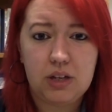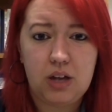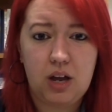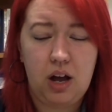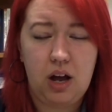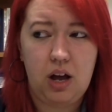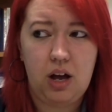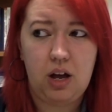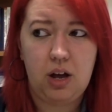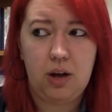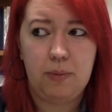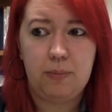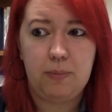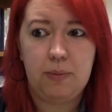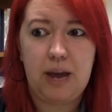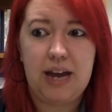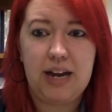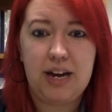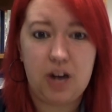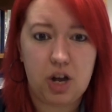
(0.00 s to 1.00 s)

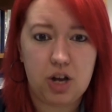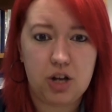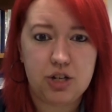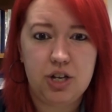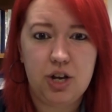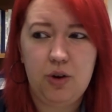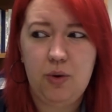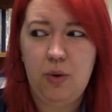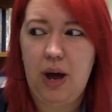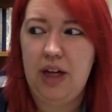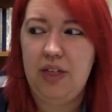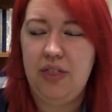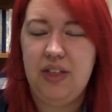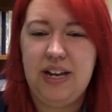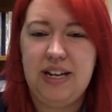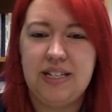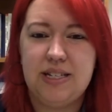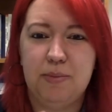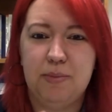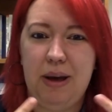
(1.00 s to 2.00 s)
And also, I think
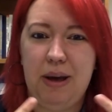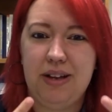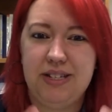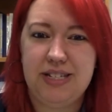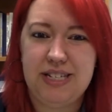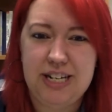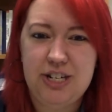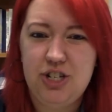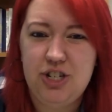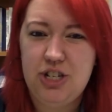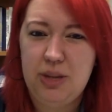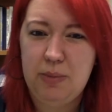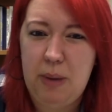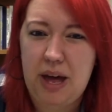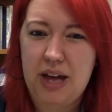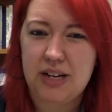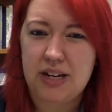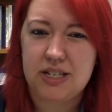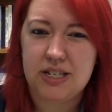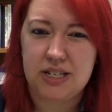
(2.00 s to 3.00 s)
it's about teaching them how
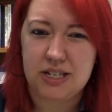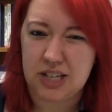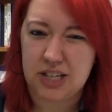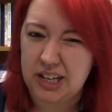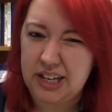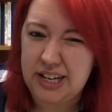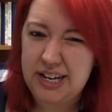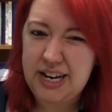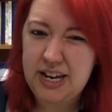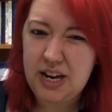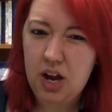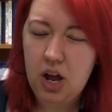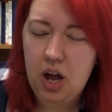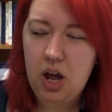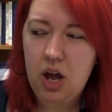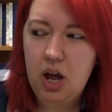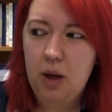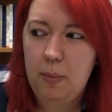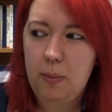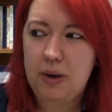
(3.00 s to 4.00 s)
to study,
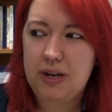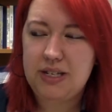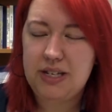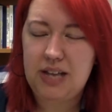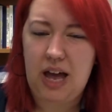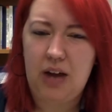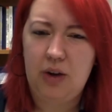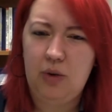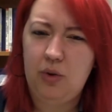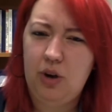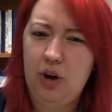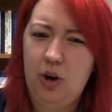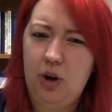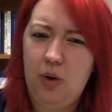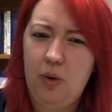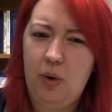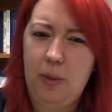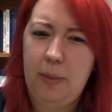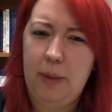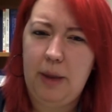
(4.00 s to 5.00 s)
because I don't know
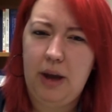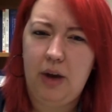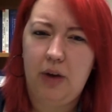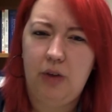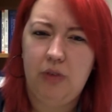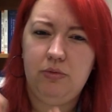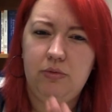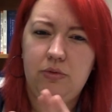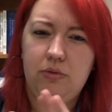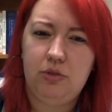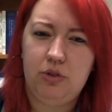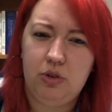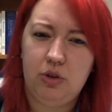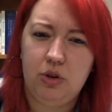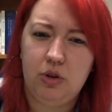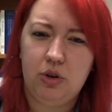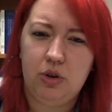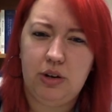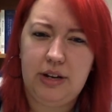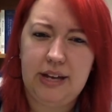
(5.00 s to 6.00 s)
about
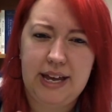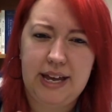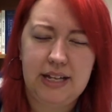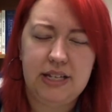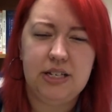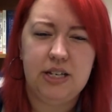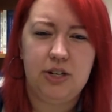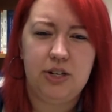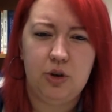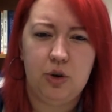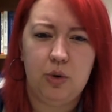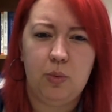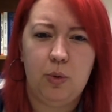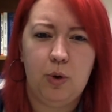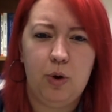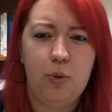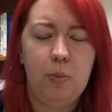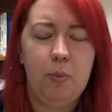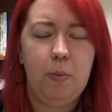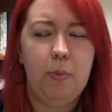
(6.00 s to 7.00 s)
your kids in your
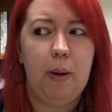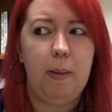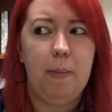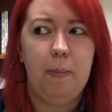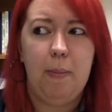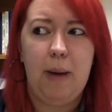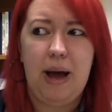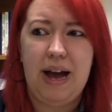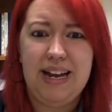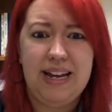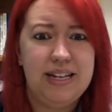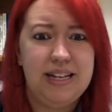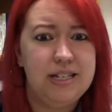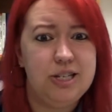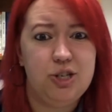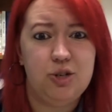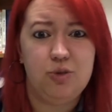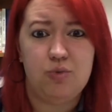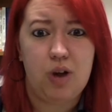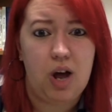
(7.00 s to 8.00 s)
room, but my kids
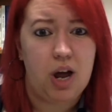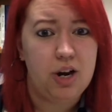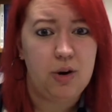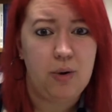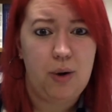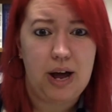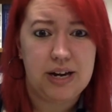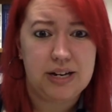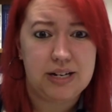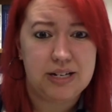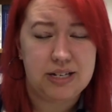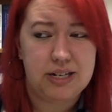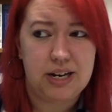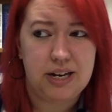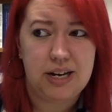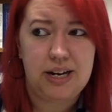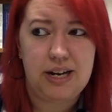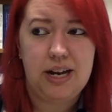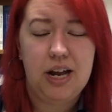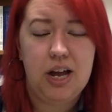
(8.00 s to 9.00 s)
do not know how to
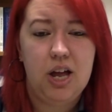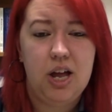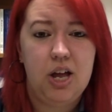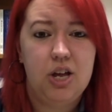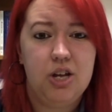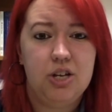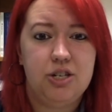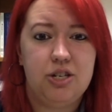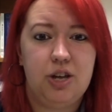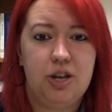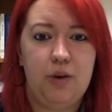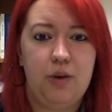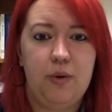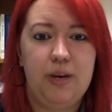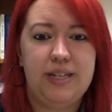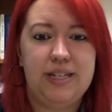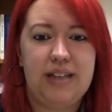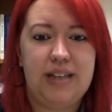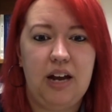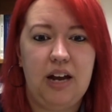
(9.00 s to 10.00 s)
study. So it's
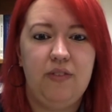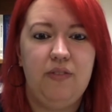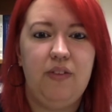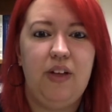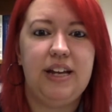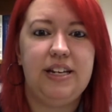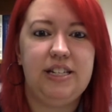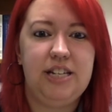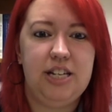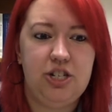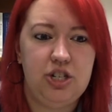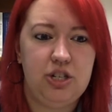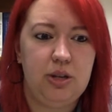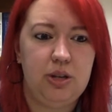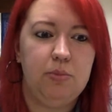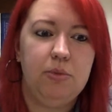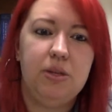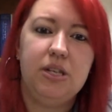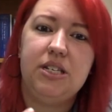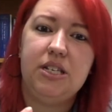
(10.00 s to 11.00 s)
kind of like teaching them,
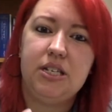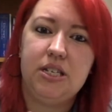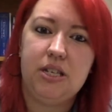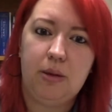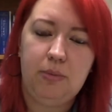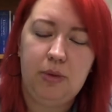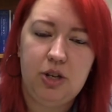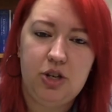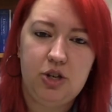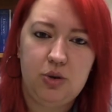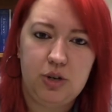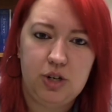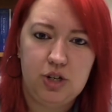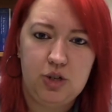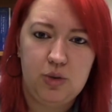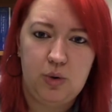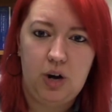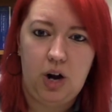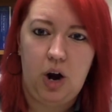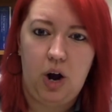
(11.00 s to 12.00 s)
this is something you can do
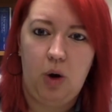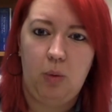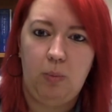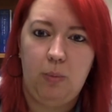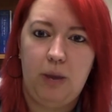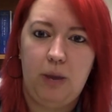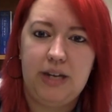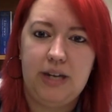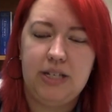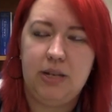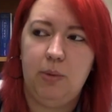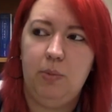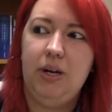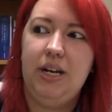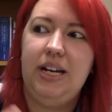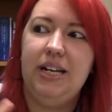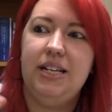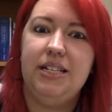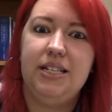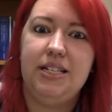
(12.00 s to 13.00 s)
at home. Like someone
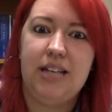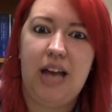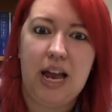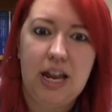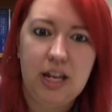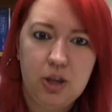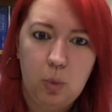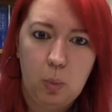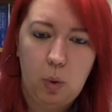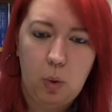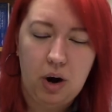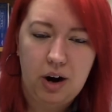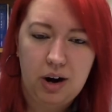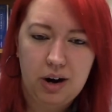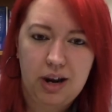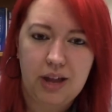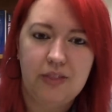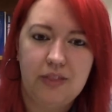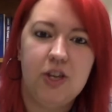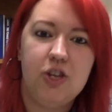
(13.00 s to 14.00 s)
can say the word
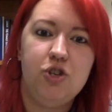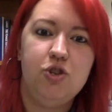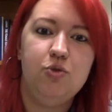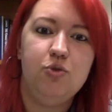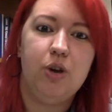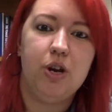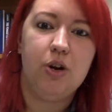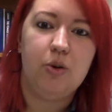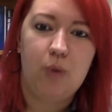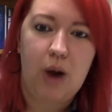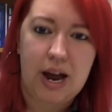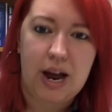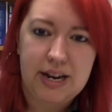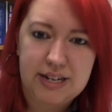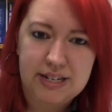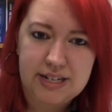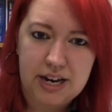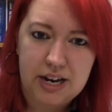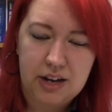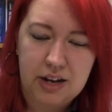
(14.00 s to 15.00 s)
and then you can write it
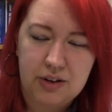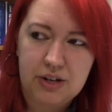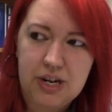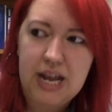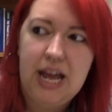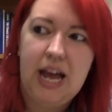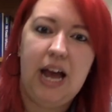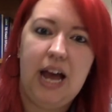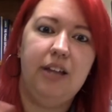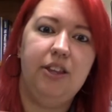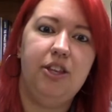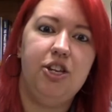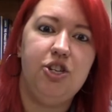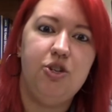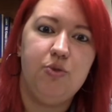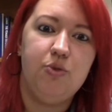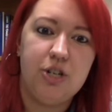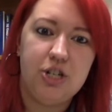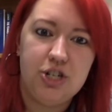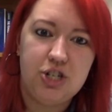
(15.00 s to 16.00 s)
down and then you
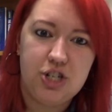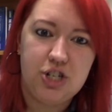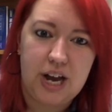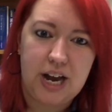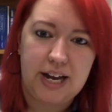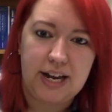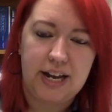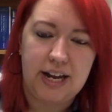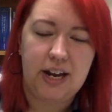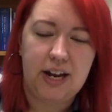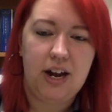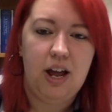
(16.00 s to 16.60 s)
can check it.